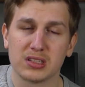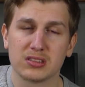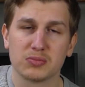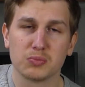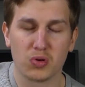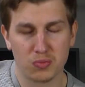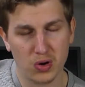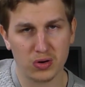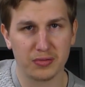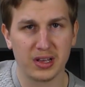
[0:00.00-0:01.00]
It's more
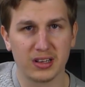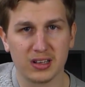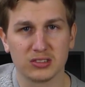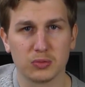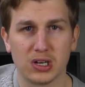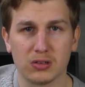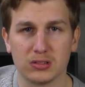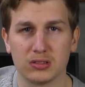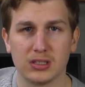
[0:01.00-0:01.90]
motivating as well.